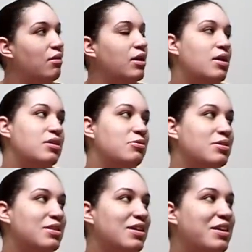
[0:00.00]
I guess it
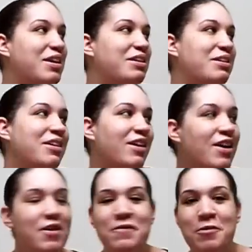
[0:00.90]
was like
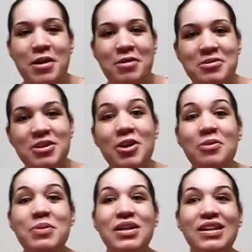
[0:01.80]
4 hours
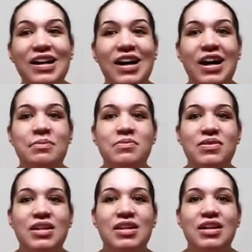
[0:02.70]
ago, but I'm
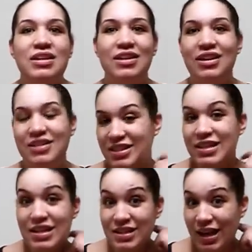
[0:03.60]
thinking,
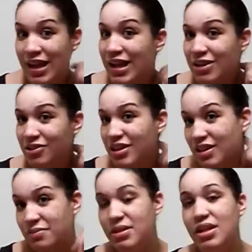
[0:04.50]
since I ate all that,
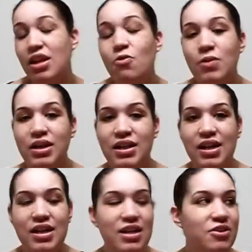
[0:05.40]
I've been thinking, what can
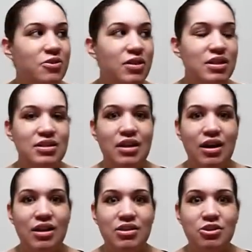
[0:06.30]
I eat, that's
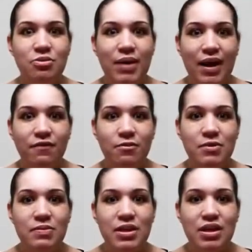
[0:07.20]
not so bad for
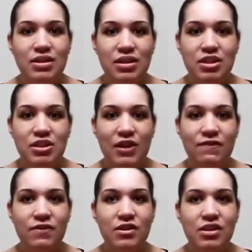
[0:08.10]
me, because I
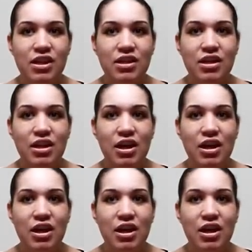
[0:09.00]
feel like